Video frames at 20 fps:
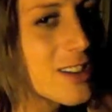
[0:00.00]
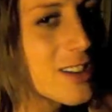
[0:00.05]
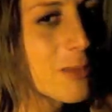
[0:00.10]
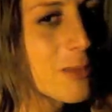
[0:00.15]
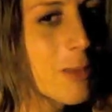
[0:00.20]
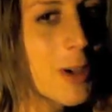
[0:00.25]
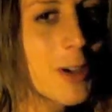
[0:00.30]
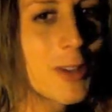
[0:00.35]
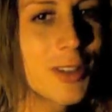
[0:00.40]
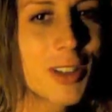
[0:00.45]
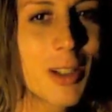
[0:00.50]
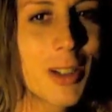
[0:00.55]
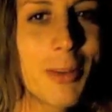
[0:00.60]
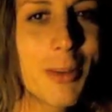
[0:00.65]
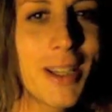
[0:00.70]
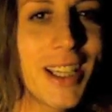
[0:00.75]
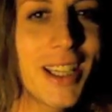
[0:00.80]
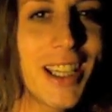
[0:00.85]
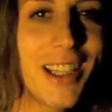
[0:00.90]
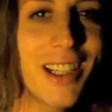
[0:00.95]
supposed to
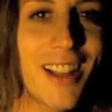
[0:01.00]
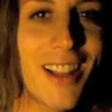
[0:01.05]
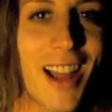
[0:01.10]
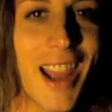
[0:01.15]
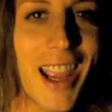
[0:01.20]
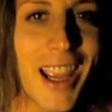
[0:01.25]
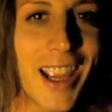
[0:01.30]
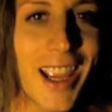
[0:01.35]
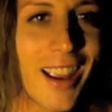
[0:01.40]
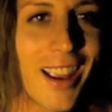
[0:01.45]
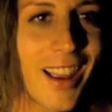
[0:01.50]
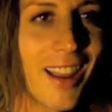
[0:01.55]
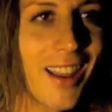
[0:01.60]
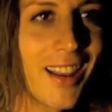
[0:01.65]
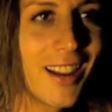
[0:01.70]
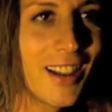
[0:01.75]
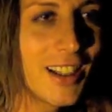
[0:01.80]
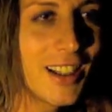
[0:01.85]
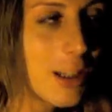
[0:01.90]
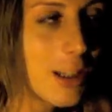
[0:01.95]
be, like,
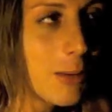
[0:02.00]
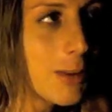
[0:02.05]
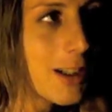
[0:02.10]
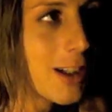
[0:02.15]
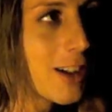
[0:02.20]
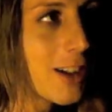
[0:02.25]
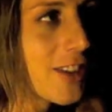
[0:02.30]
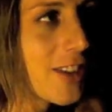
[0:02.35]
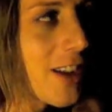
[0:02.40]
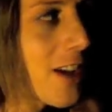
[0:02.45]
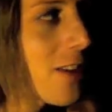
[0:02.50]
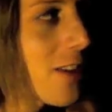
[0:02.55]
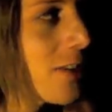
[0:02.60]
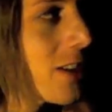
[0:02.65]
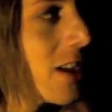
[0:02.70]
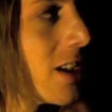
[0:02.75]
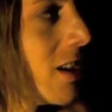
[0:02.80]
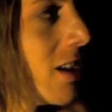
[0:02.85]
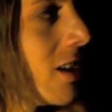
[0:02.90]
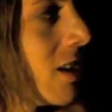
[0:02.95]
naming ourselves.
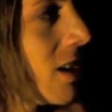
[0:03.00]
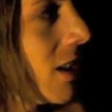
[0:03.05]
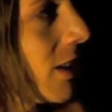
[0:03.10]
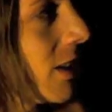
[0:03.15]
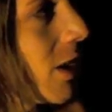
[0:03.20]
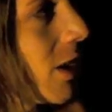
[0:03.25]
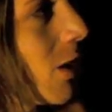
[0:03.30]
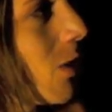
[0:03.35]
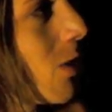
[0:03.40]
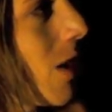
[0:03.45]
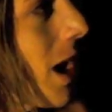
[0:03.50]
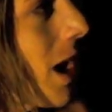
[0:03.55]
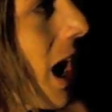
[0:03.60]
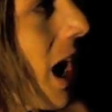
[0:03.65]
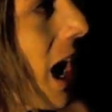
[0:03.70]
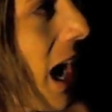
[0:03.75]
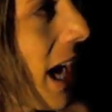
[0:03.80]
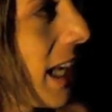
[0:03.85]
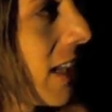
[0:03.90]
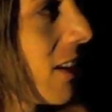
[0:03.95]
So
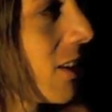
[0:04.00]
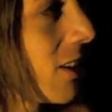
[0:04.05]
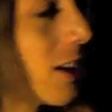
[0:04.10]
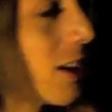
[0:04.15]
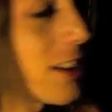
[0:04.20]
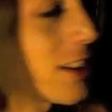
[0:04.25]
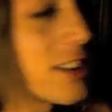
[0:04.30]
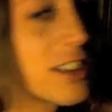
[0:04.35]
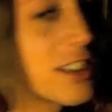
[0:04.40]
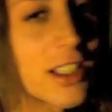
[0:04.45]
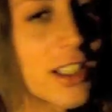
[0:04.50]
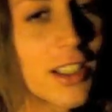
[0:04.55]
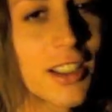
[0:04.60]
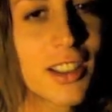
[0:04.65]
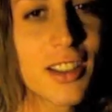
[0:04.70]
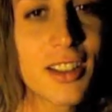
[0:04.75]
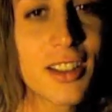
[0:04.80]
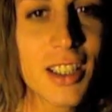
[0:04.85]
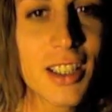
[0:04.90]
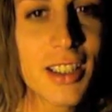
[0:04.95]
I started to
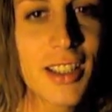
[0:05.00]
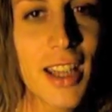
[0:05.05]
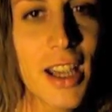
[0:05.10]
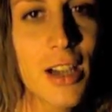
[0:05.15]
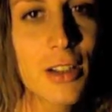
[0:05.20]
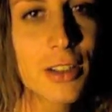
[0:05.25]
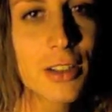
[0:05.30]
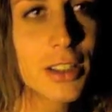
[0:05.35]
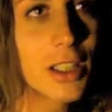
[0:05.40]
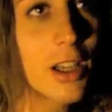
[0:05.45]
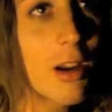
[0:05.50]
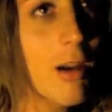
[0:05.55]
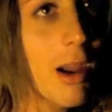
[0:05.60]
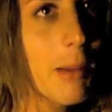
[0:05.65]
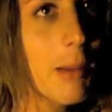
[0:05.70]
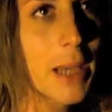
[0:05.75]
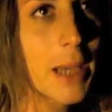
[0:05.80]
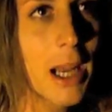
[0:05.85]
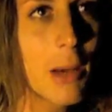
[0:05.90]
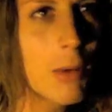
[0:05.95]
sit down, you know? I
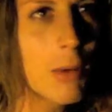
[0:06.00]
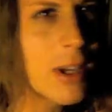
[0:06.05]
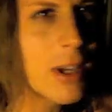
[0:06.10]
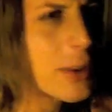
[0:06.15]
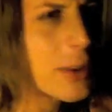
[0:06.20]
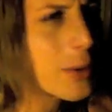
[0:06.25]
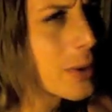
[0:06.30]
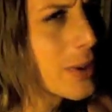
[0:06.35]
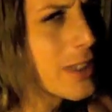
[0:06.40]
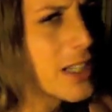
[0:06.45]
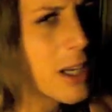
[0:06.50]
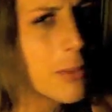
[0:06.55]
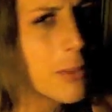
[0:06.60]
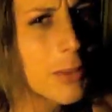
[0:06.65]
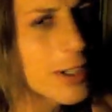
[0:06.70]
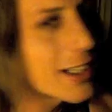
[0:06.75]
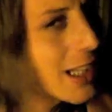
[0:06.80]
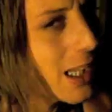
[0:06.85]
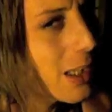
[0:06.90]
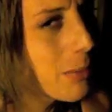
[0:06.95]
mean, I went through a number
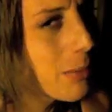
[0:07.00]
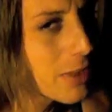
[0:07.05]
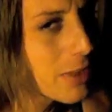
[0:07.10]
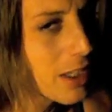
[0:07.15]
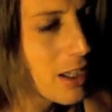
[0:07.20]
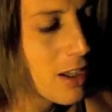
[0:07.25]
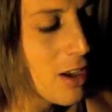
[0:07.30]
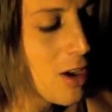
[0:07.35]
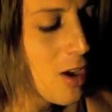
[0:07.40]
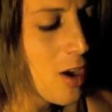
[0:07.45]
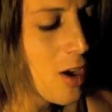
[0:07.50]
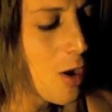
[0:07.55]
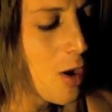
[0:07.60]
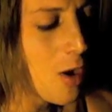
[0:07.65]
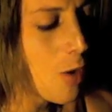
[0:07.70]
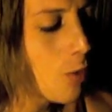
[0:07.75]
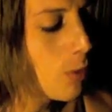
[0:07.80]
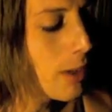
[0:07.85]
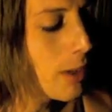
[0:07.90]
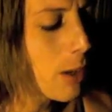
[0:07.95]
of names.
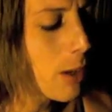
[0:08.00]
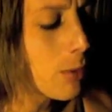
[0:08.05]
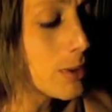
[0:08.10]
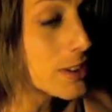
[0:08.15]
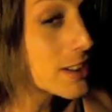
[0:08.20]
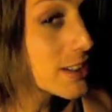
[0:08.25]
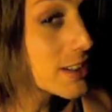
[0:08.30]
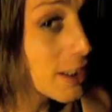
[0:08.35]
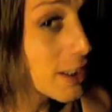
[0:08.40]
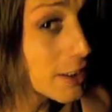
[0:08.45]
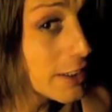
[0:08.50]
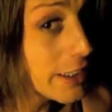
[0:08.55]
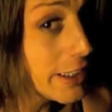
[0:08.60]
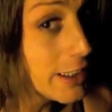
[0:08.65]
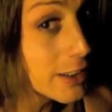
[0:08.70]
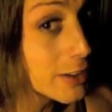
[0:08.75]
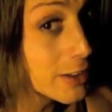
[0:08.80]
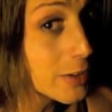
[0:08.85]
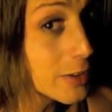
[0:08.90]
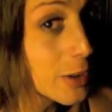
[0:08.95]
When I was 13
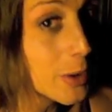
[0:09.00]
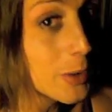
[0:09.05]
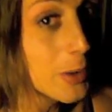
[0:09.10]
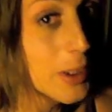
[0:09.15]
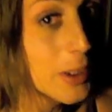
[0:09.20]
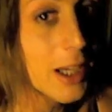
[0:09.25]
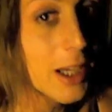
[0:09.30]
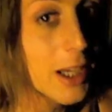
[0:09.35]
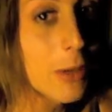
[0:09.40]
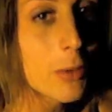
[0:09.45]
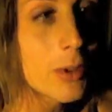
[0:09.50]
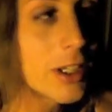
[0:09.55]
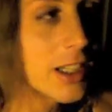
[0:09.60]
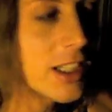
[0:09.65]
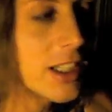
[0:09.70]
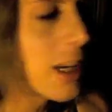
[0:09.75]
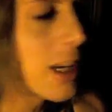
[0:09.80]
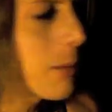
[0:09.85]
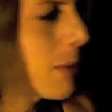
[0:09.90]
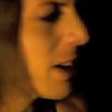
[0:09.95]
years old, I wanted
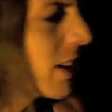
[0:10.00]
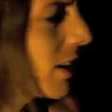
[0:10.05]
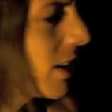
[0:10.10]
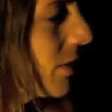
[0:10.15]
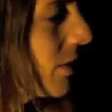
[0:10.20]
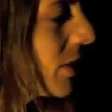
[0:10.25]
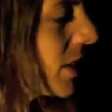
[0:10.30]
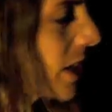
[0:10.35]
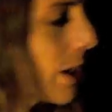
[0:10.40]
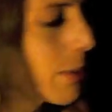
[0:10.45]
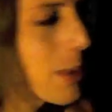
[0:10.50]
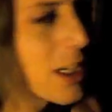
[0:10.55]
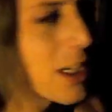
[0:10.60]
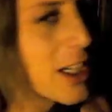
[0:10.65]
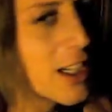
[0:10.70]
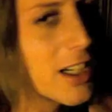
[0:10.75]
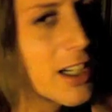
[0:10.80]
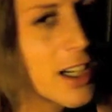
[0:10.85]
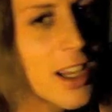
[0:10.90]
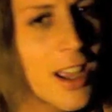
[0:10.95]
to name myself
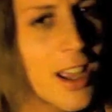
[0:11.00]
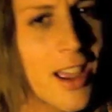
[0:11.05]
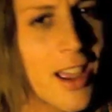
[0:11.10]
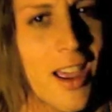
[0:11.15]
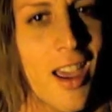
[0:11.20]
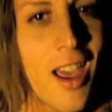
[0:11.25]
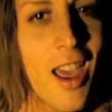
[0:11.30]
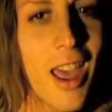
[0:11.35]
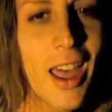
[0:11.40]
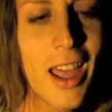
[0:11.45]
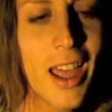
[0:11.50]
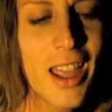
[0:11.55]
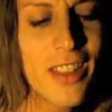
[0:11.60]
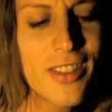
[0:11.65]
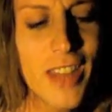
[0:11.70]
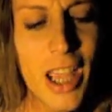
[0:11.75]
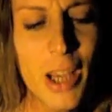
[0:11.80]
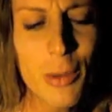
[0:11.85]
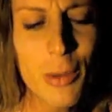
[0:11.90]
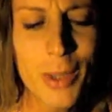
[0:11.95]
Summer. And
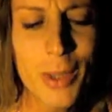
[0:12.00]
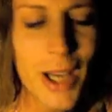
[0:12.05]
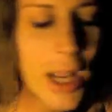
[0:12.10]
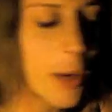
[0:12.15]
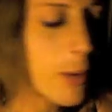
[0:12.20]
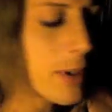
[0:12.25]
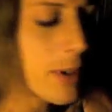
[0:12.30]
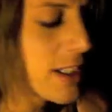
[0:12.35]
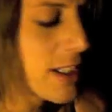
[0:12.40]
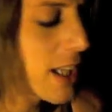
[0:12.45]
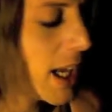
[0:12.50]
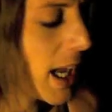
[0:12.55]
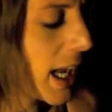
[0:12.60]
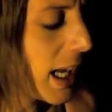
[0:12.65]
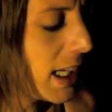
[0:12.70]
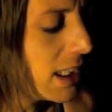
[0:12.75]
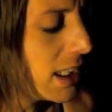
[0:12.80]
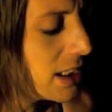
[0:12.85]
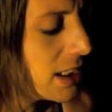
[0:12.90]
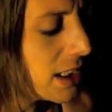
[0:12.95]
then when I was
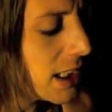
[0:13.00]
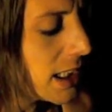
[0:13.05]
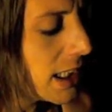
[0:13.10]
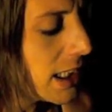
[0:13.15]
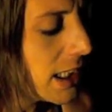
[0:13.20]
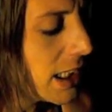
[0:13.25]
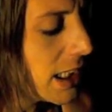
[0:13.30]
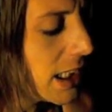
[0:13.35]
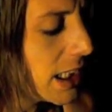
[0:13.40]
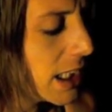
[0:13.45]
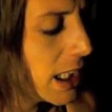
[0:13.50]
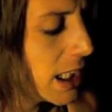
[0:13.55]
18